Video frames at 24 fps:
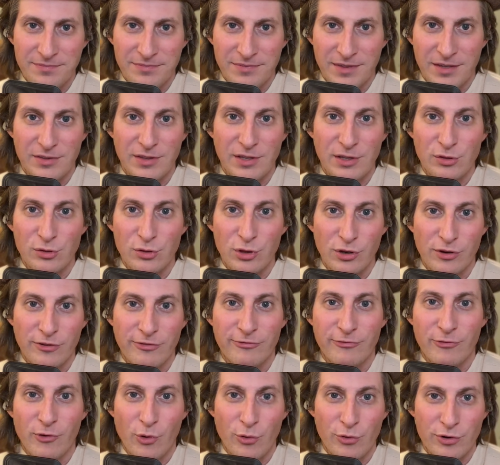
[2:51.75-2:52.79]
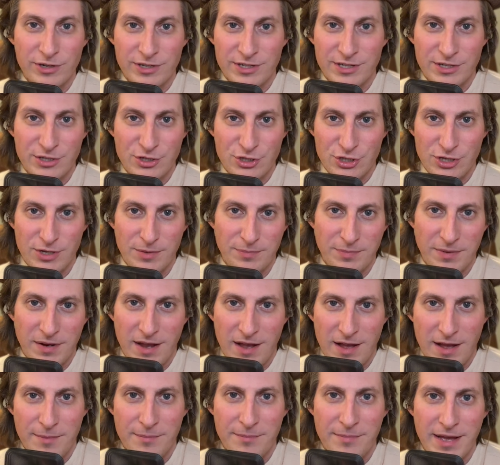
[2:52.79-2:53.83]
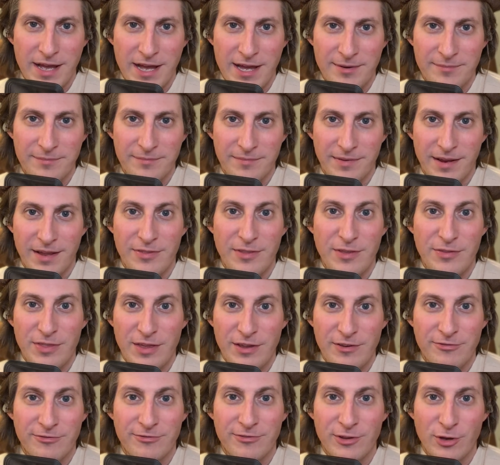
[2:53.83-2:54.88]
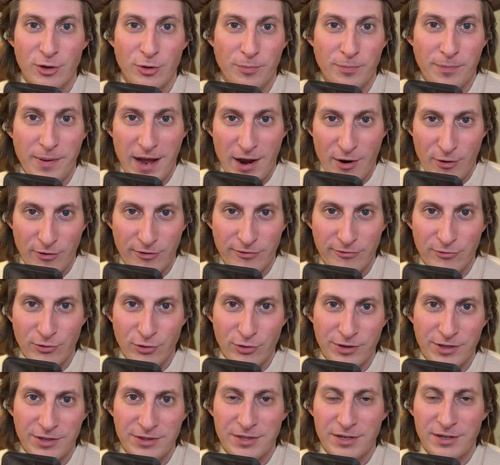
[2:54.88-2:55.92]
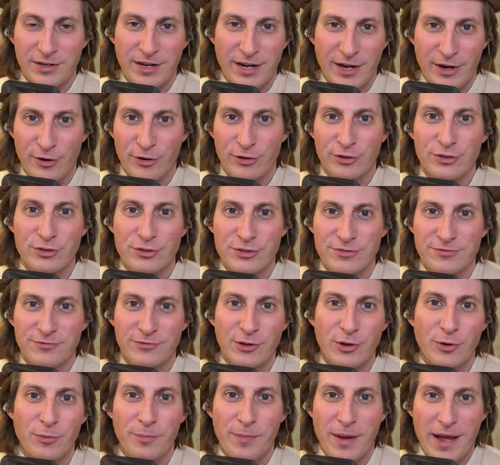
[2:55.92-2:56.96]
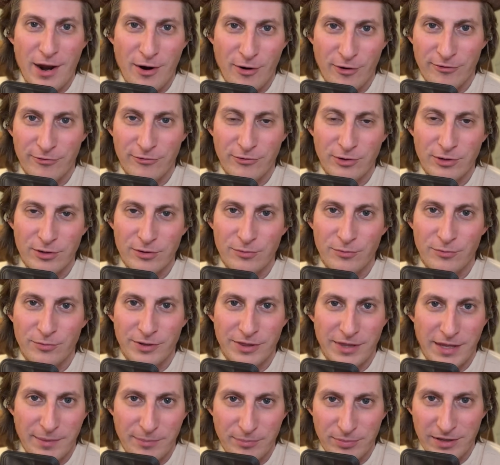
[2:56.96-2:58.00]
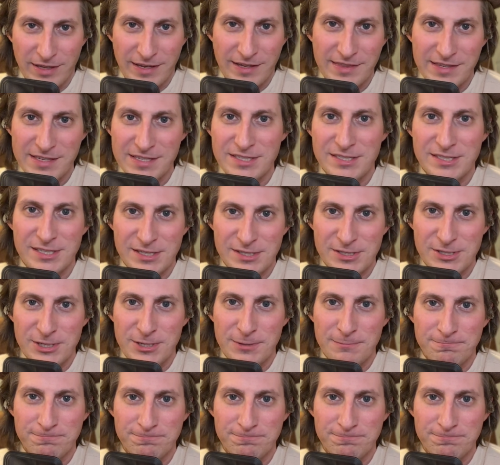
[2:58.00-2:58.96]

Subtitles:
that they look forward to ship combat, and that they feel powerful, that their characters feel powerful when they play this system.